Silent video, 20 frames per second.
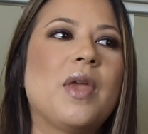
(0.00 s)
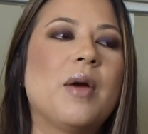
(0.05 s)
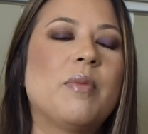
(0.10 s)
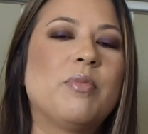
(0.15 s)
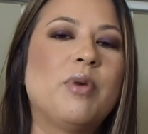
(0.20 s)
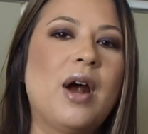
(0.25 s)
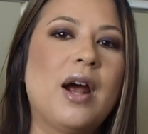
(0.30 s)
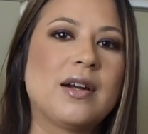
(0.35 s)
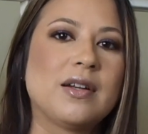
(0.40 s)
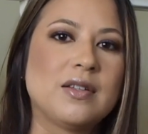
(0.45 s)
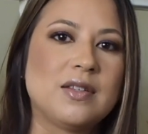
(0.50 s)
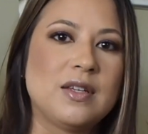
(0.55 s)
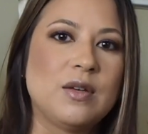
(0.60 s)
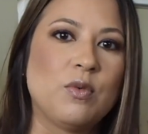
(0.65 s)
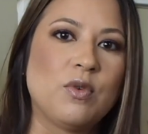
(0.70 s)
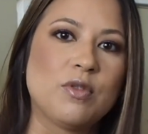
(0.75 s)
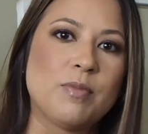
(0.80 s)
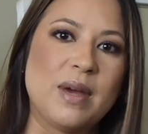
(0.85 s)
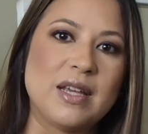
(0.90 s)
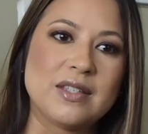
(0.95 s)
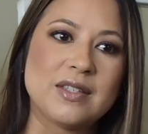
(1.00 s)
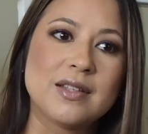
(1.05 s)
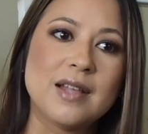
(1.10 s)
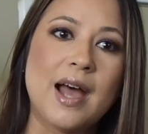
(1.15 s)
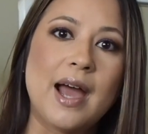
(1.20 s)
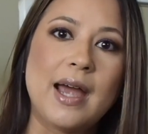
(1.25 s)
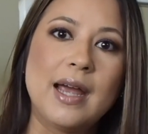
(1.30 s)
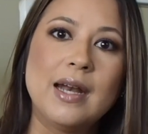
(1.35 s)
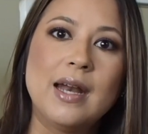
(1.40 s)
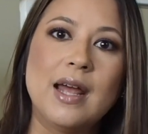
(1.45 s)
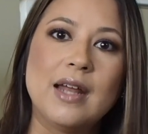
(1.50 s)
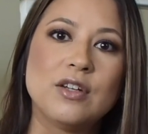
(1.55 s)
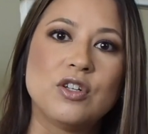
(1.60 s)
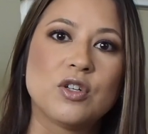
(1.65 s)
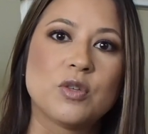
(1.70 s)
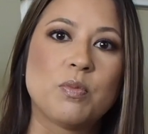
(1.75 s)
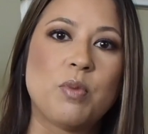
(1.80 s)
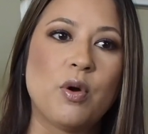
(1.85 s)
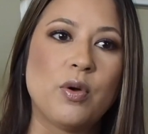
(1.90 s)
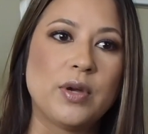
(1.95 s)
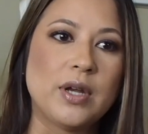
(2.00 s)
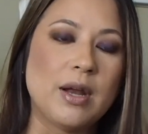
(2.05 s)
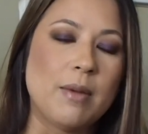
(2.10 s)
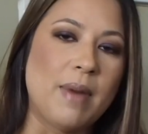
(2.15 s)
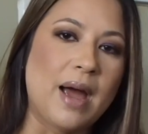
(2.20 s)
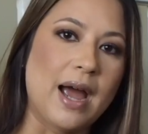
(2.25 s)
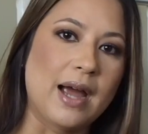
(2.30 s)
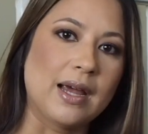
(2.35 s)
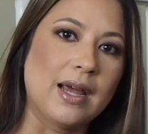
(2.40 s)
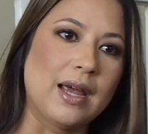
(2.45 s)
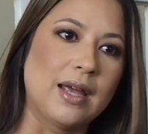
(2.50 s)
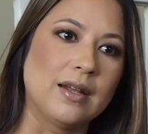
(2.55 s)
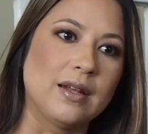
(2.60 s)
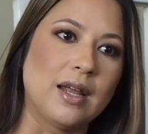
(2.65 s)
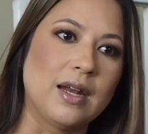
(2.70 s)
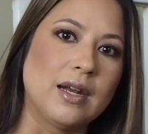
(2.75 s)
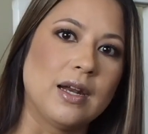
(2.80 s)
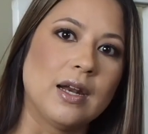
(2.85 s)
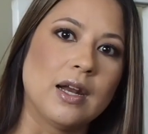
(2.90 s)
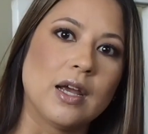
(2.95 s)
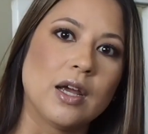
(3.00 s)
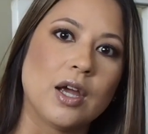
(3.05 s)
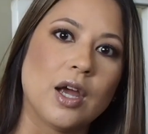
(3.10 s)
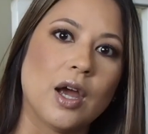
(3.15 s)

practicing with my slide and just pulling it back and letting it